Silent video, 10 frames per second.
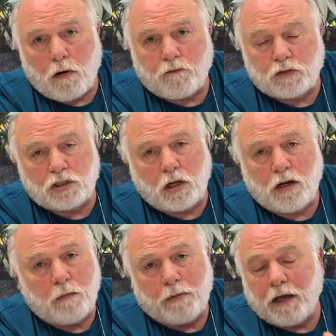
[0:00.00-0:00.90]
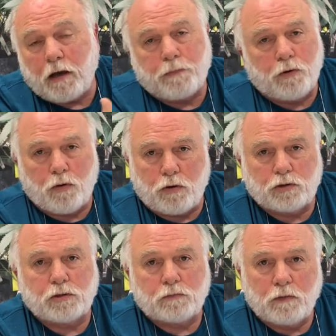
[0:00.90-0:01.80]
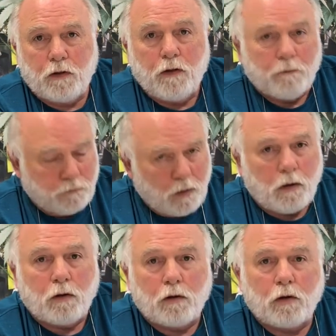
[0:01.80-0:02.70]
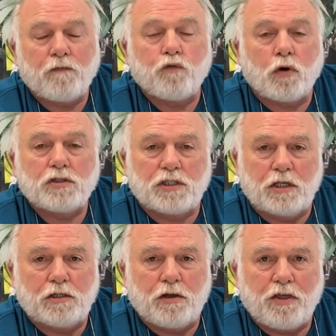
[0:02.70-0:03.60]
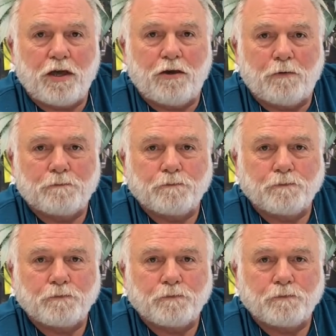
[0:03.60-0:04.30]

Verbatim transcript: our facility and pick up your orders. Looking forward to seeing you. Thank you.